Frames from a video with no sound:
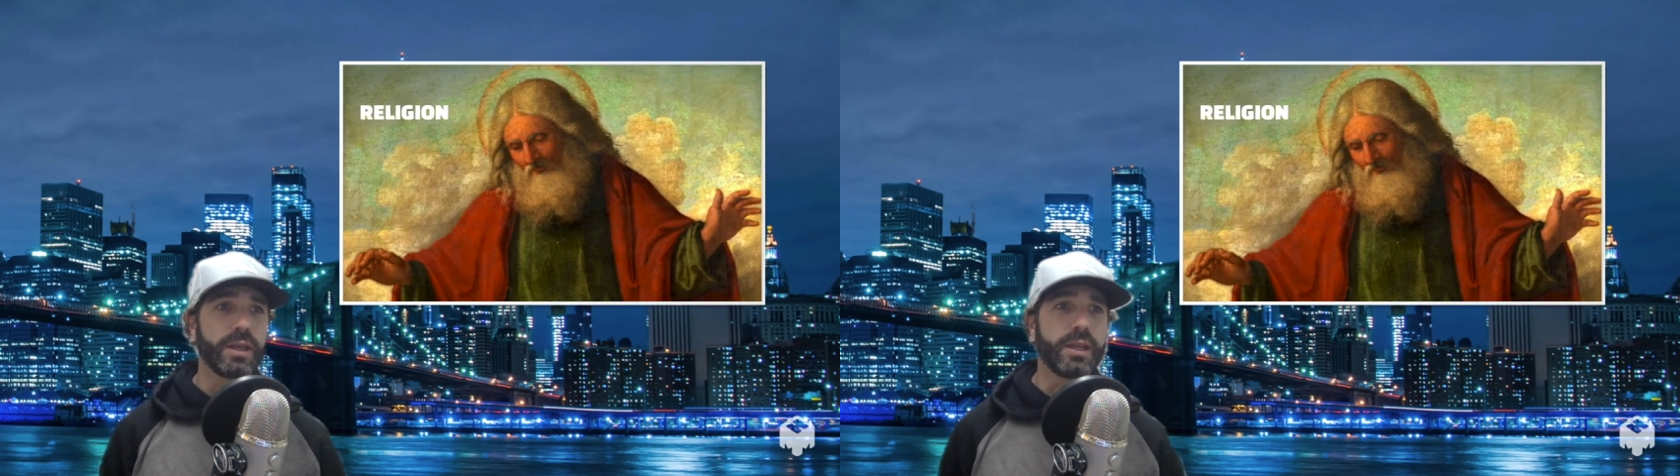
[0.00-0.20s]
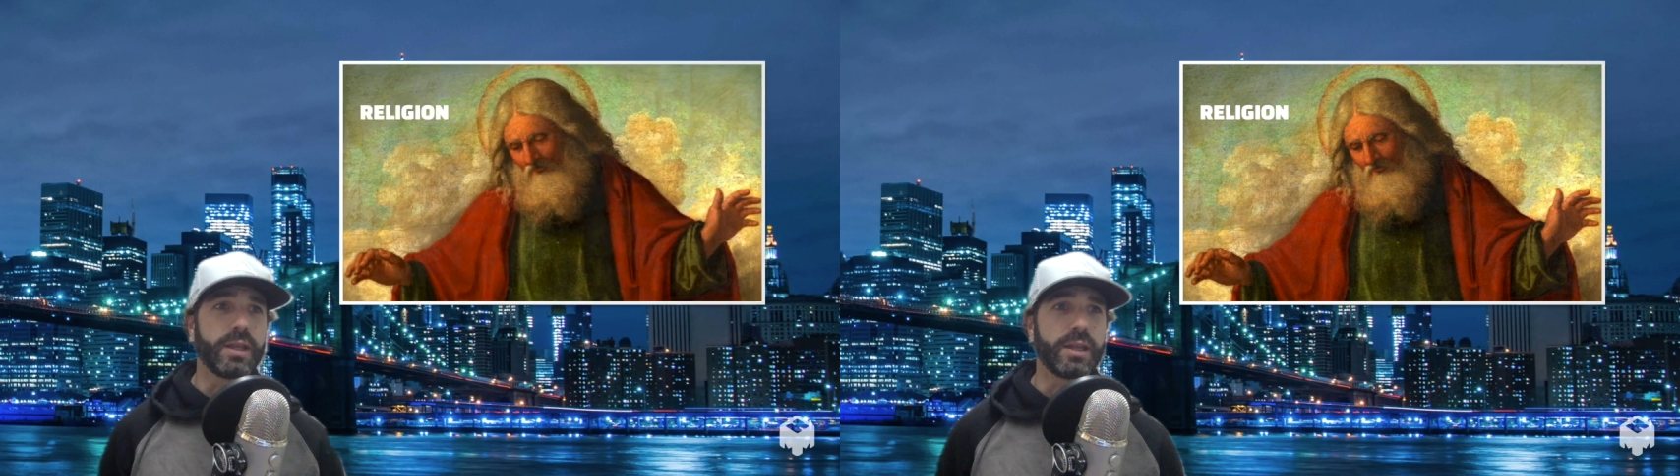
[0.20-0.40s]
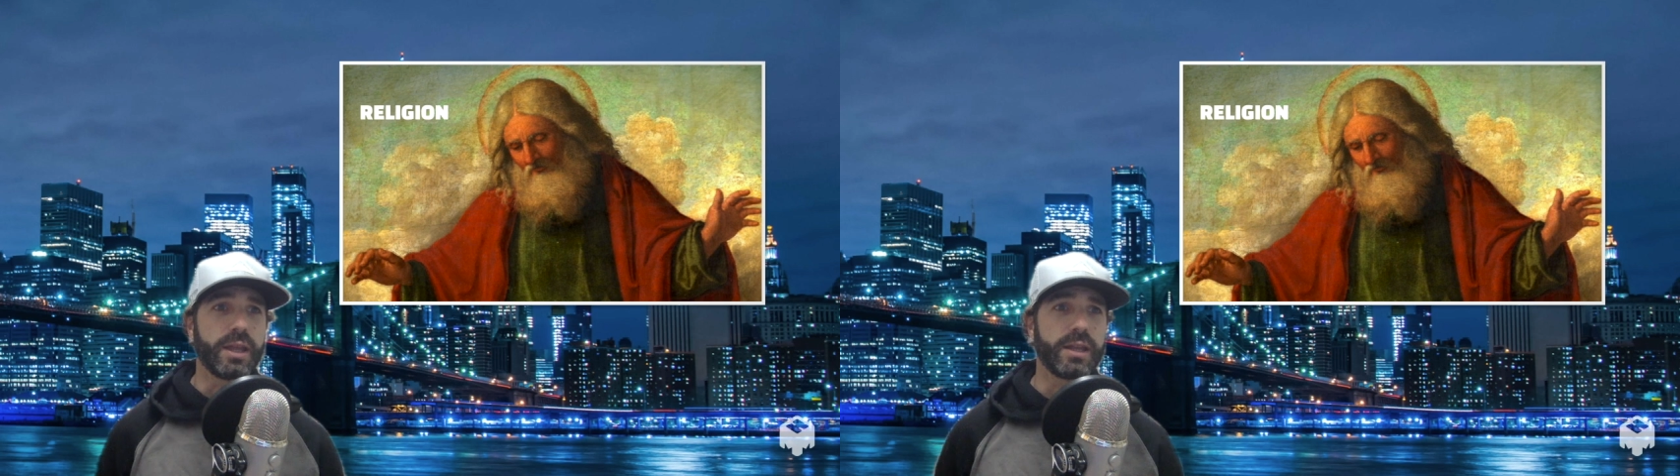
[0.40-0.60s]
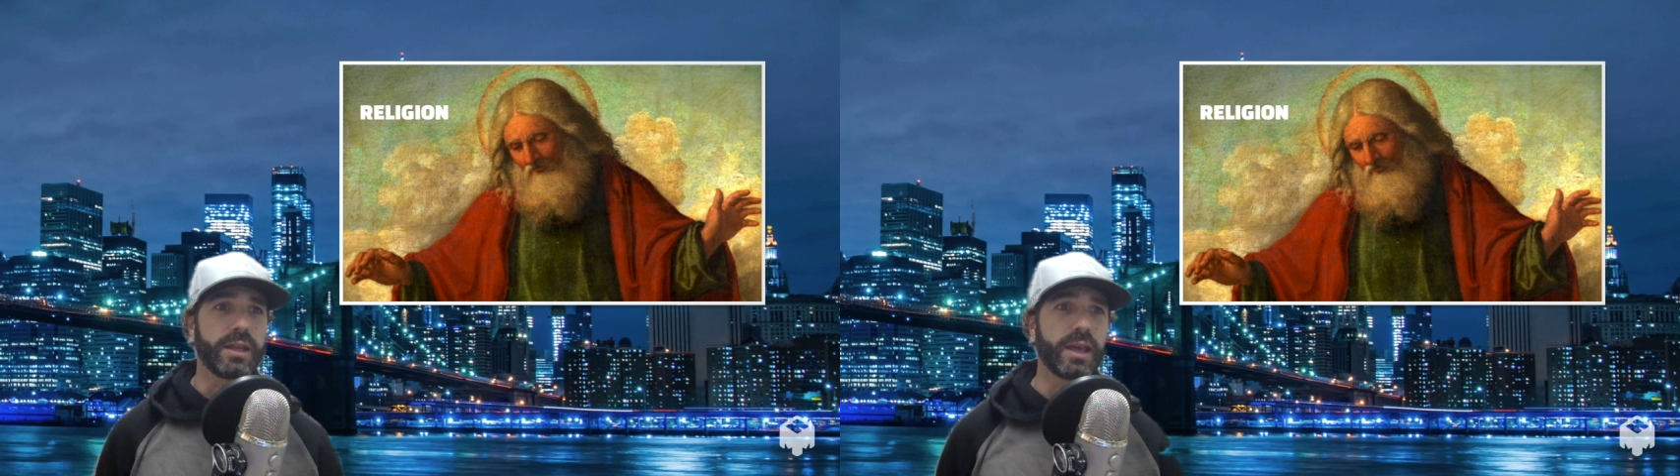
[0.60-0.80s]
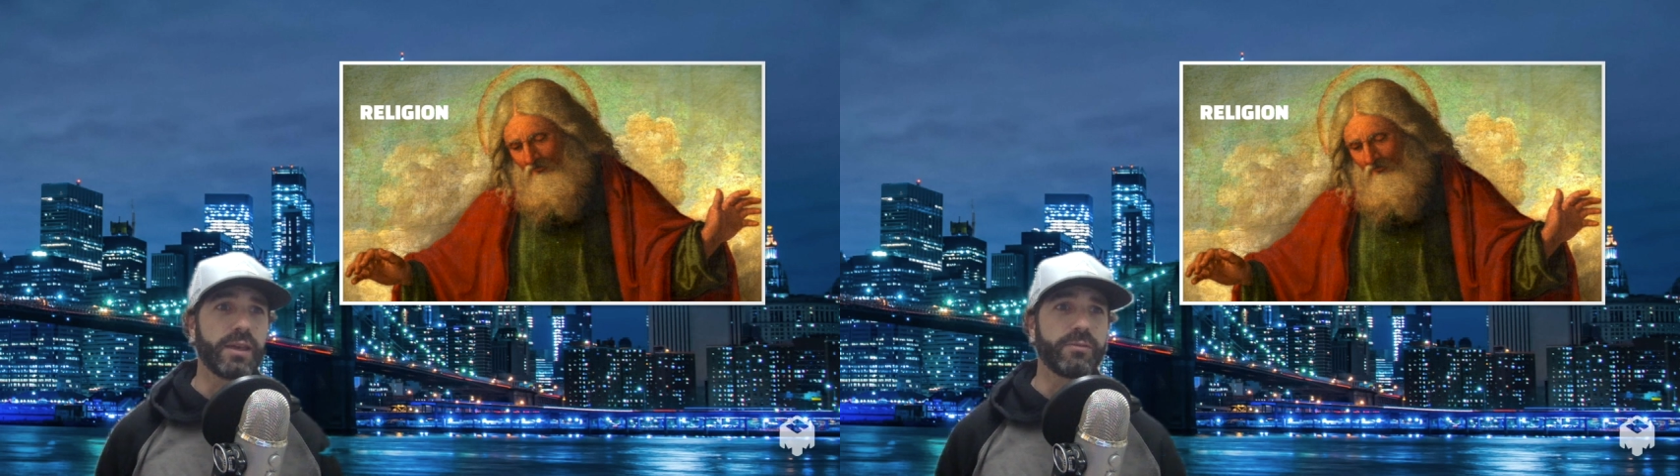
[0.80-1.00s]
an
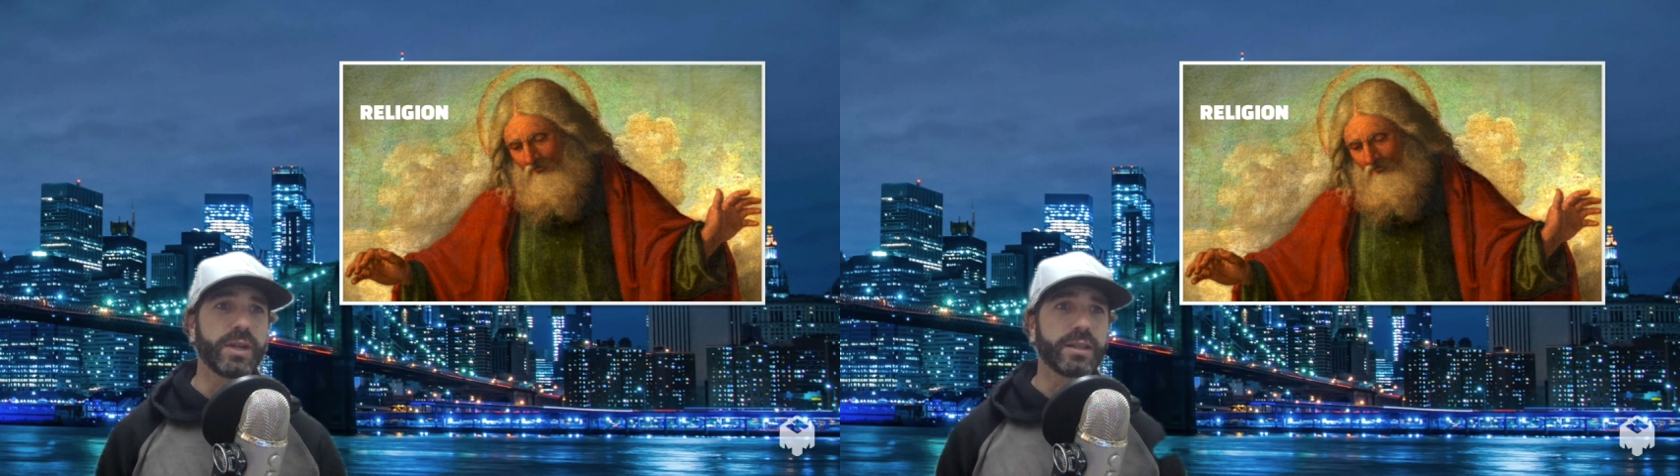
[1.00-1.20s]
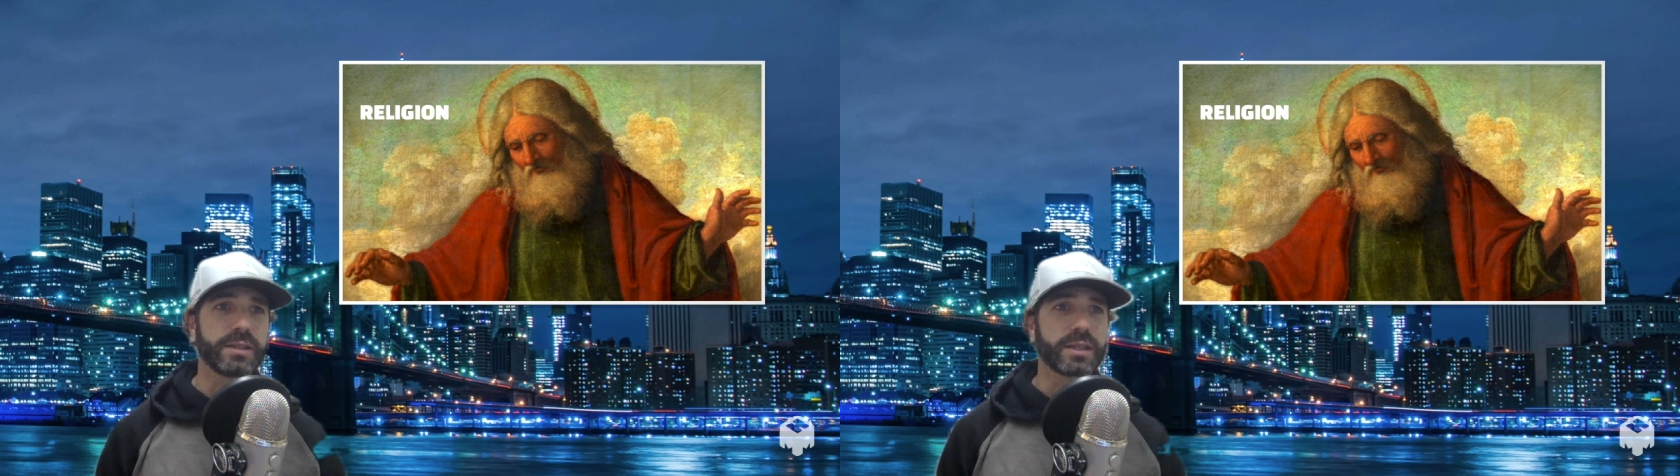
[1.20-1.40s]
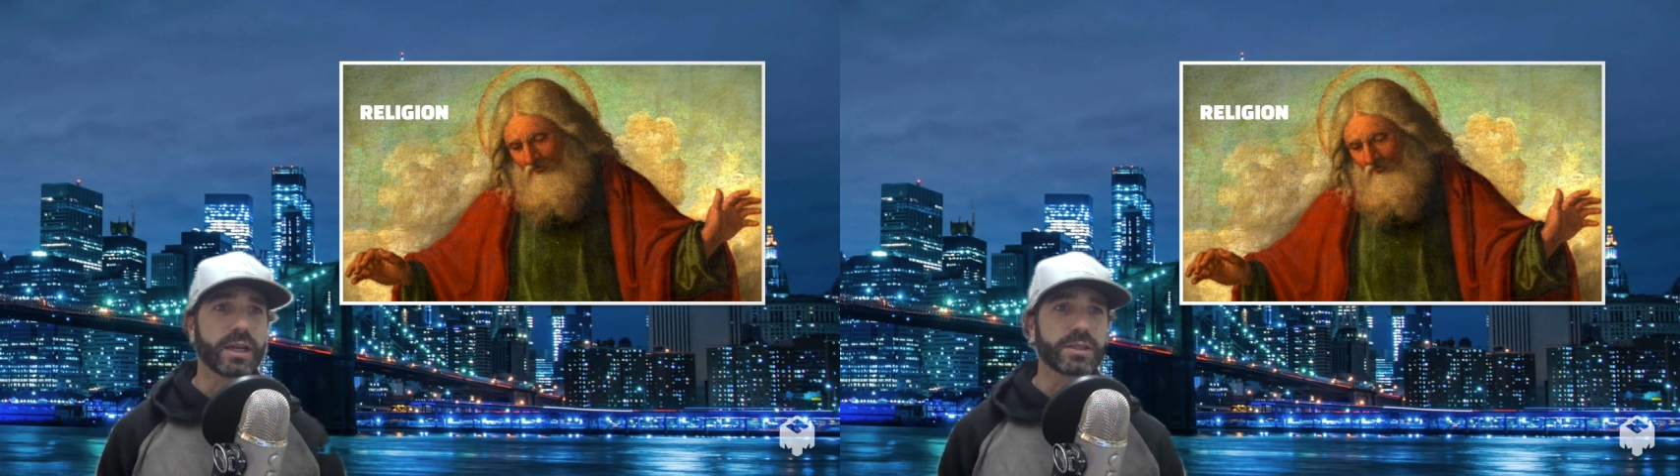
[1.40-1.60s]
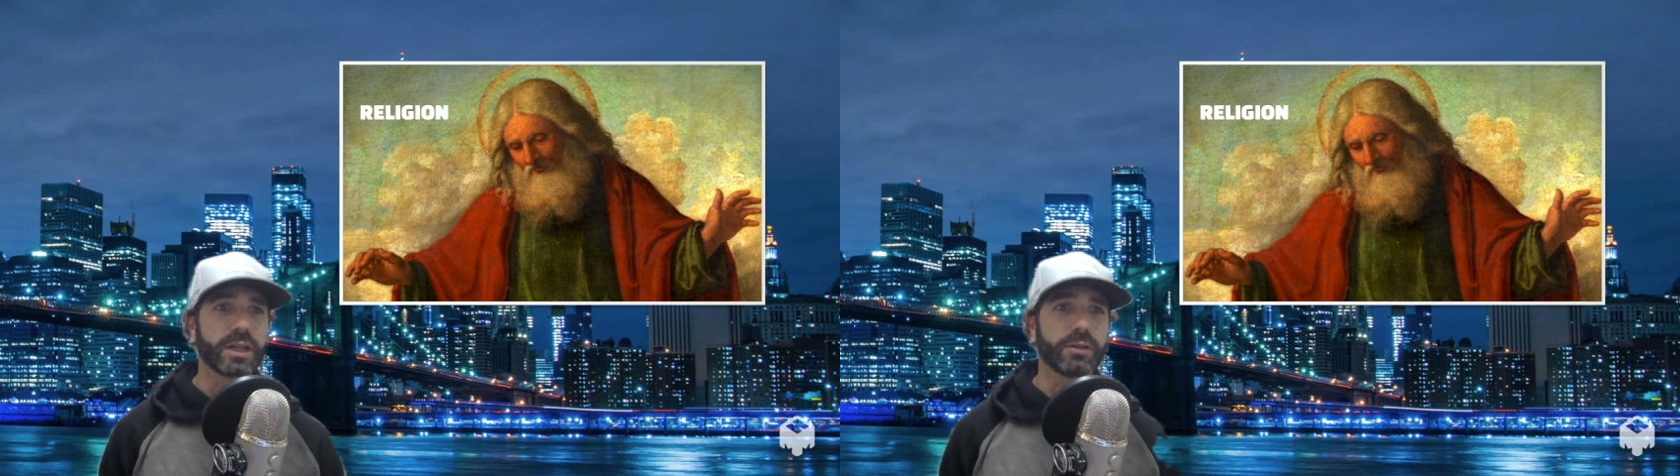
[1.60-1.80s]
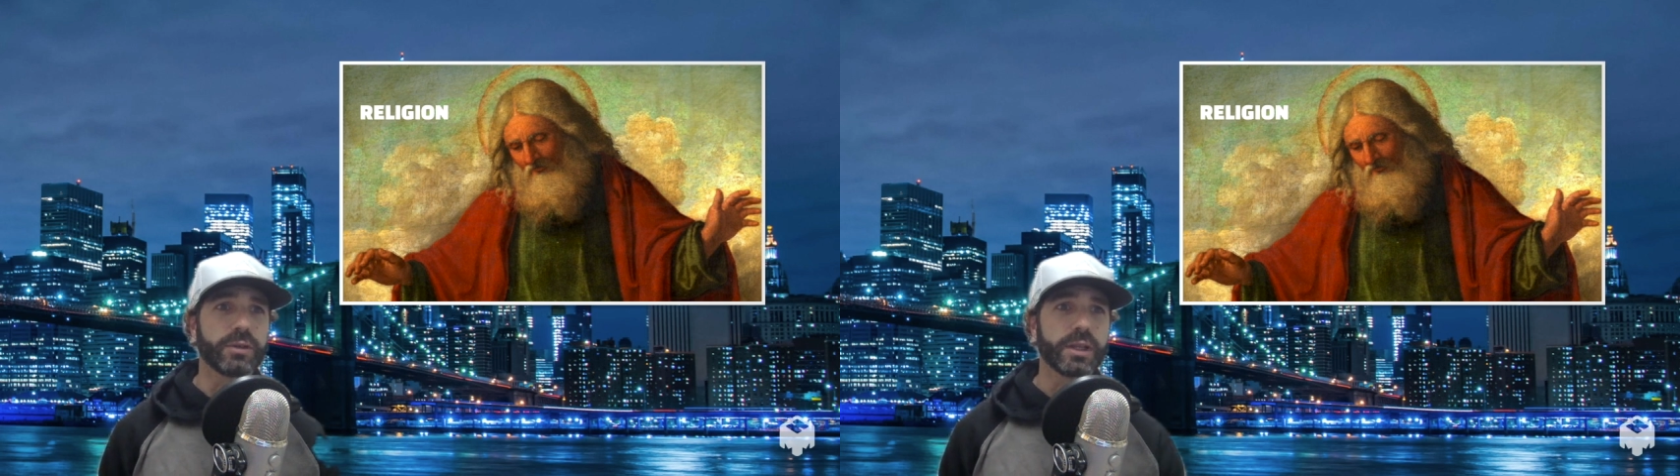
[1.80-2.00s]
8.5 minute discussion on